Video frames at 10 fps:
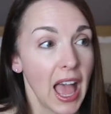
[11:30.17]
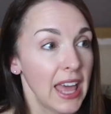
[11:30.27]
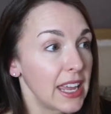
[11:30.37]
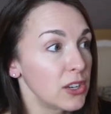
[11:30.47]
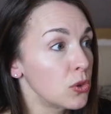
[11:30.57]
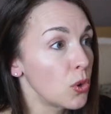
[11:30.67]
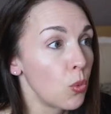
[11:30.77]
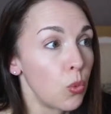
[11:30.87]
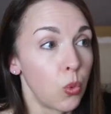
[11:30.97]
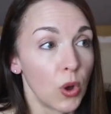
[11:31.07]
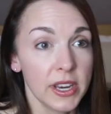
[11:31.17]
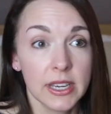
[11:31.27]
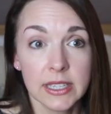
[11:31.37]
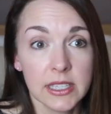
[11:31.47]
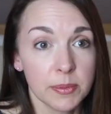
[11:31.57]
and I don't know what it
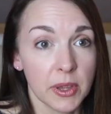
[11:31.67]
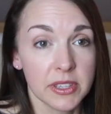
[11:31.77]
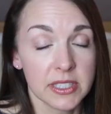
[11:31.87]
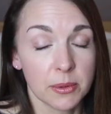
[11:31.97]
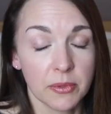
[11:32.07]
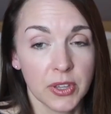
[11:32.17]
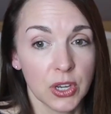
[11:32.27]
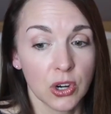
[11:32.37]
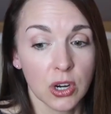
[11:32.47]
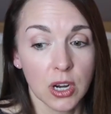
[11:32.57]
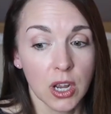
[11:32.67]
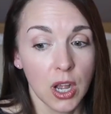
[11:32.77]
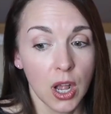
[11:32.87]
is about this time of year.